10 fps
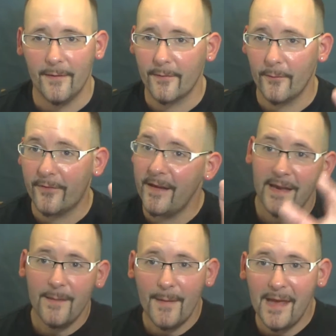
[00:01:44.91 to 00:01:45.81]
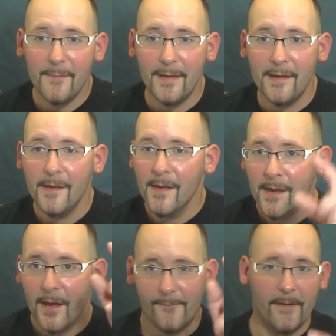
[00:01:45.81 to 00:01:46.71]
So CD Baby,
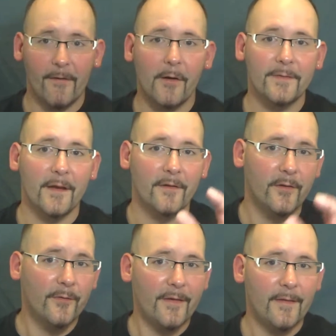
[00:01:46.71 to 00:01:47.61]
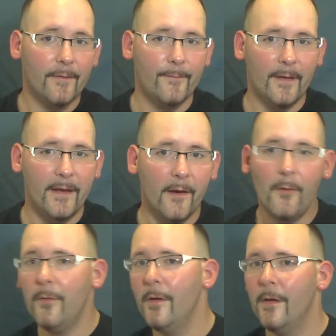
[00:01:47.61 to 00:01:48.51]
if you're out there and you see this video,